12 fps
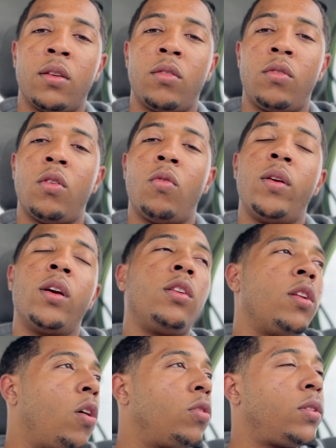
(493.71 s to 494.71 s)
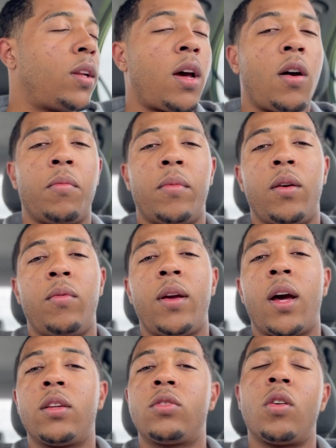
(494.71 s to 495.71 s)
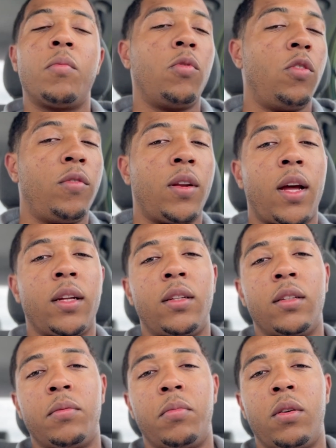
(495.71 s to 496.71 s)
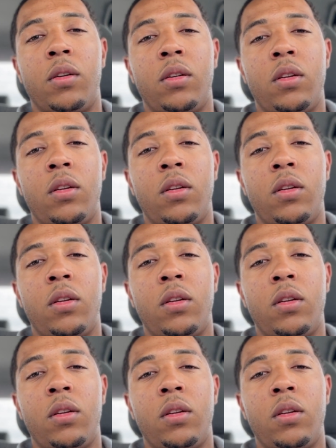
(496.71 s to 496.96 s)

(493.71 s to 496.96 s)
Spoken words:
You know, we adults now, man. We got to start moving like this, bro.